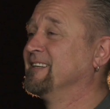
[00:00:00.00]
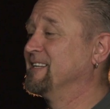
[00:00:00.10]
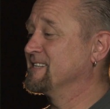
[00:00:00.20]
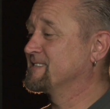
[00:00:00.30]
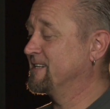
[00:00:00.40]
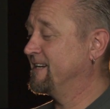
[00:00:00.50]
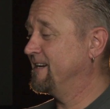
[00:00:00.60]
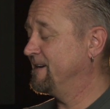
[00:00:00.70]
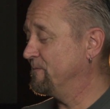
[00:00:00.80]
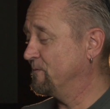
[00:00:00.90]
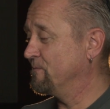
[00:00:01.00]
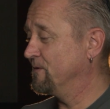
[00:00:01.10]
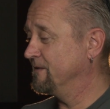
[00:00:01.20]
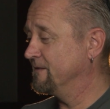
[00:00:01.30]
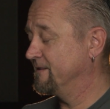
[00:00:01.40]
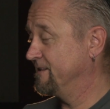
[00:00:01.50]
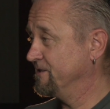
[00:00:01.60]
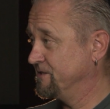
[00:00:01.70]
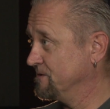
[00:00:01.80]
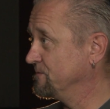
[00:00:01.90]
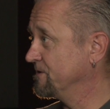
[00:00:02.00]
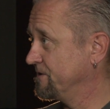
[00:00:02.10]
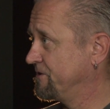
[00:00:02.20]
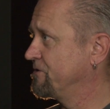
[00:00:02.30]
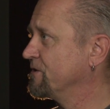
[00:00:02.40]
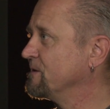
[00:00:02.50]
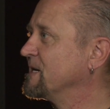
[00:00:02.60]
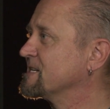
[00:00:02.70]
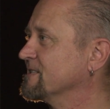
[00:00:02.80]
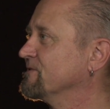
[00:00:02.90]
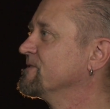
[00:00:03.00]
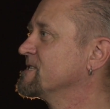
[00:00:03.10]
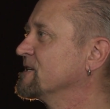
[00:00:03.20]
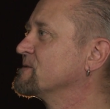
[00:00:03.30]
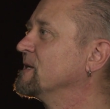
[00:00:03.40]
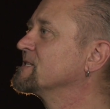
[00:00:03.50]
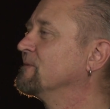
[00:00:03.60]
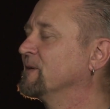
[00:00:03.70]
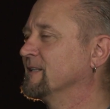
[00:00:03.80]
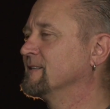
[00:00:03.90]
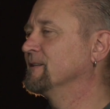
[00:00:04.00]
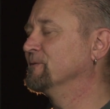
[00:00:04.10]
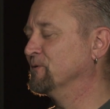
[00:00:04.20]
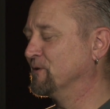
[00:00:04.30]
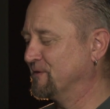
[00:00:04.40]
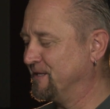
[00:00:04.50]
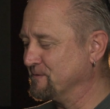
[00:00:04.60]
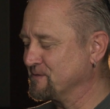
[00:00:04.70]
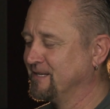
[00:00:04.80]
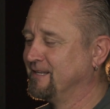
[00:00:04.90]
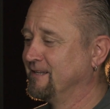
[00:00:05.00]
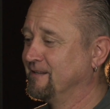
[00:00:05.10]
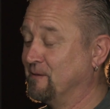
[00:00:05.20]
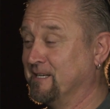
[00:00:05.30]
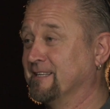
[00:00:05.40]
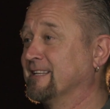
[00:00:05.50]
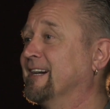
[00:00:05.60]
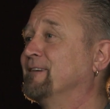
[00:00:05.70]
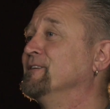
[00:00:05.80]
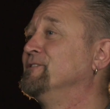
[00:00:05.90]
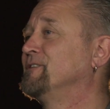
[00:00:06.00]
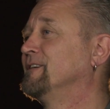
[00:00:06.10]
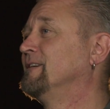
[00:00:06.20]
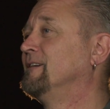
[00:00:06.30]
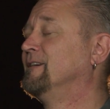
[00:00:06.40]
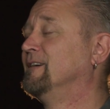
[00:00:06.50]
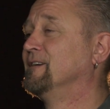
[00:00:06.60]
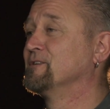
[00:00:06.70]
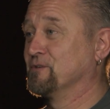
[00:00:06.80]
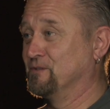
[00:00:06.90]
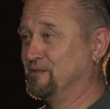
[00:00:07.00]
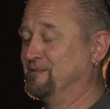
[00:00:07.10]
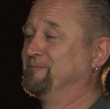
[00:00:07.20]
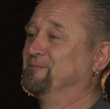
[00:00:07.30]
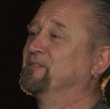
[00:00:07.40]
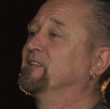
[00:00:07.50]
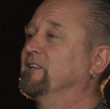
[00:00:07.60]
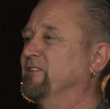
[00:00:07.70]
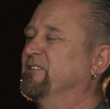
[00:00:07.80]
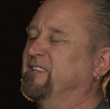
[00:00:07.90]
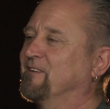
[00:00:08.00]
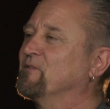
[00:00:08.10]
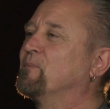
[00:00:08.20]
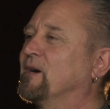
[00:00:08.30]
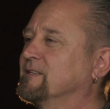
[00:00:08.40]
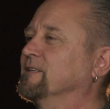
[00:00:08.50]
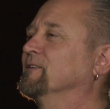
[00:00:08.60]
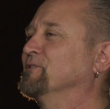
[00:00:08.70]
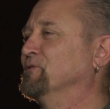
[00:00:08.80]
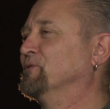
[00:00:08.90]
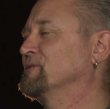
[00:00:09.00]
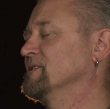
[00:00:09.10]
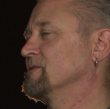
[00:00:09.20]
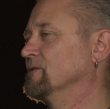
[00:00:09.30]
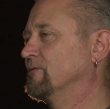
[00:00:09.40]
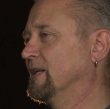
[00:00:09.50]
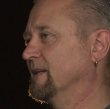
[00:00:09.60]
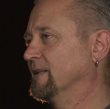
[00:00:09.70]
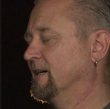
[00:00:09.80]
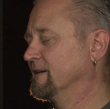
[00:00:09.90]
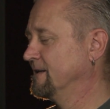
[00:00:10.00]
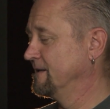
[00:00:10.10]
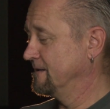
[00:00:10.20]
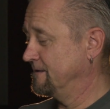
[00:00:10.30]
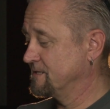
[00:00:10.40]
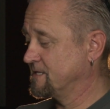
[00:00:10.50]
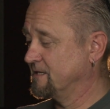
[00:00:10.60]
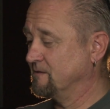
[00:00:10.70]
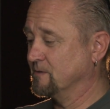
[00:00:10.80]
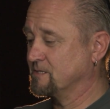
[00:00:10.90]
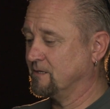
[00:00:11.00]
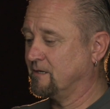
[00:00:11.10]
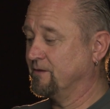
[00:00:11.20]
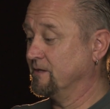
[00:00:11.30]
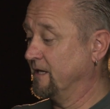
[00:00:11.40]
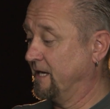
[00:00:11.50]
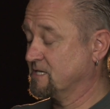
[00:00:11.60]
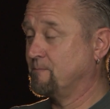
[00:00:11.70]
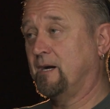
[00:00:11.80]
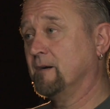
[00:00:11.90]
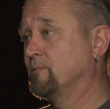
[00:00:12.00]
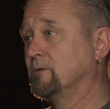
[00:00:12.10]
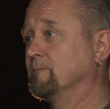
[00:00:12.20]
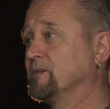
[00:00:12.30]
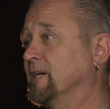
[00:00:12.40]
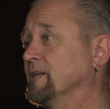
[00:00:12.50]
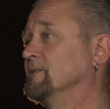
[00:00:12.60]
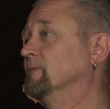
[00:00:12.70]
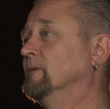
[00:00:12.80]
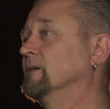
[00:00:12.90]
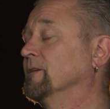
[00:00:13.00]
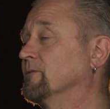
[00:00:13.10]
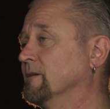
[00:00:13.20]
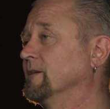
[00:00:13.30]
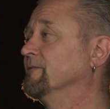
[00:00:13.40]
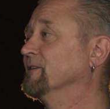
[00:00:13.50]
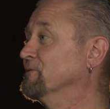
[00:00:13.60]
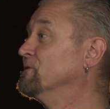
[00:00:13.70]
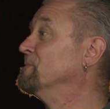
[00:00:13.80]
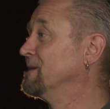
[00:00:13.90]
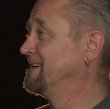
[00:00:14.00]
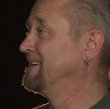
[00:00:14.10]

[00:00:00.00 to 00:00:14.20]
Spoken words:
is when we're in the doing the 3 weeks of 6 weeks that we had to do going round, I went into the garage. So they have the practical jokes and stuff like that. And they said there was, the spark plug machine's not working, you've got to give it a rub.